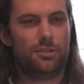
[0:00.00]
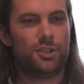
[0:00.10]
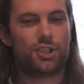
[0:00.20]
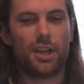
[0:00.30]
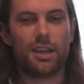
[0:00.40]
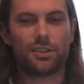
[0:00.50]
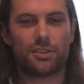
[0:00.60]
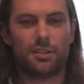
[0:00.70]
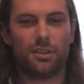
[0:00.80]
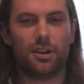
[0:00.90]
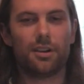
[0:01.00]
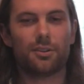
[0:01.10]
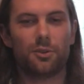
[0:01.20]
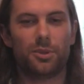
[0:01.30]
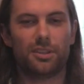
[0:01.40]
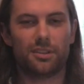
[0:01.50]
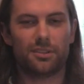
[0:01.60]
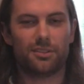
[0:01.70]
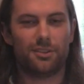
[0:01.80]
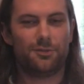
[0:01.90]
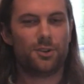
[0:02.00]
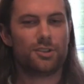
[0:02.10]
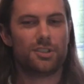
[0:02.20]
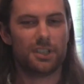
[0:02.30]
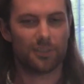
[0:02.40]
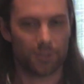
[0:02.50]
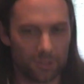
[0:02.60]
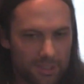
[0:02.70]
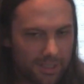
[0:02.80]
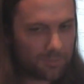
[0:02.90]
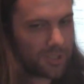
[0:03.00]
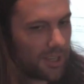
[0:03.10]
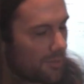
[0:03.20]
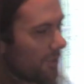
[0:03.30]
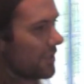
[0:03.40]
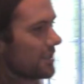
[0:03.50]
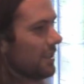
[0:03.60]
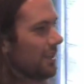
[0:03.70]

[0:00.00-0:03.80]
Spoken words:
the chest, the heart would be the first thing. If you looked at him sideways,